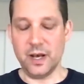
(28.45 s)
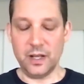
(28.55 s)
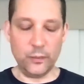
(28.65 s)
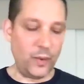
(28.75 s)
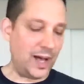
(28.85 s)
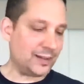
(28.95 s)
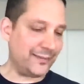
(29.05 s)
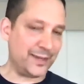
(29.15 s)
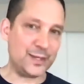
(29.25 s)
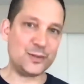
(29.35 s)
all the while
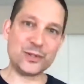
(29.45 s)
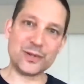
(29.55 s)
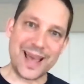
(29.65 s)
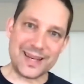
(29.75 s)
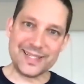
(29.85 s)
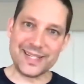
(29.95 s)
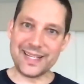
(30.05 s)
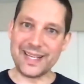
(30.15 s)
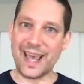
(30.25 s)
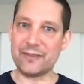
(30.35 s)
giving you
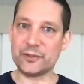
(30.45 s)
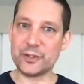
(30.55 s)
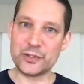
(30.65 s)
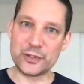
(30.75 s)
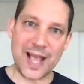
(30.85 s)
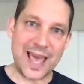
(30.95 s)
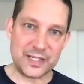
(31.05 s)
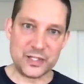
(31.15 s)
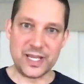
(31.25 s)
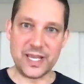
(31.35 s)
strategy after
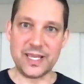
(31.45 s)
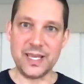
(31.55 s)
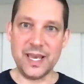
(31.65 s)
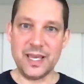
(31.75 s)
strategy